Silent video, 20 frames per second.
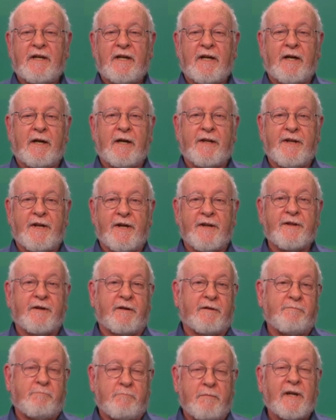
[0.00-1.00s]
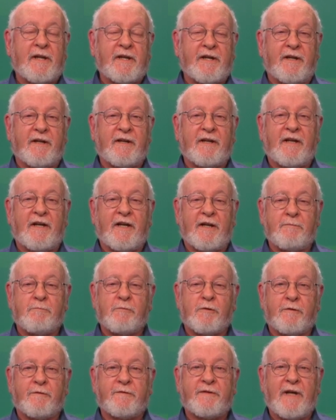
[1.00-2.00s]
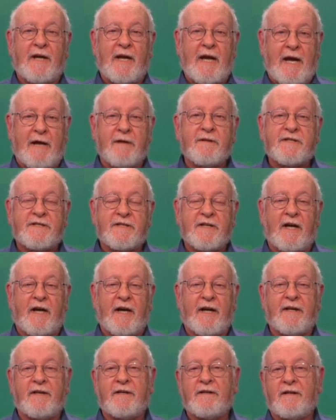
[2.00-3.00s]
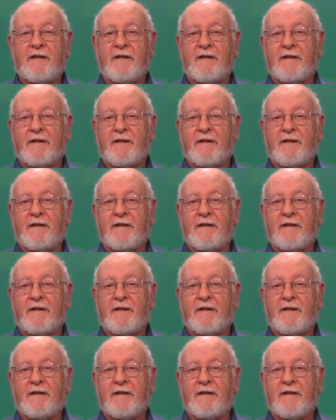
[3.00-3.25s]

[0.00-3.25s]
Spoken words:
The other million had moved outside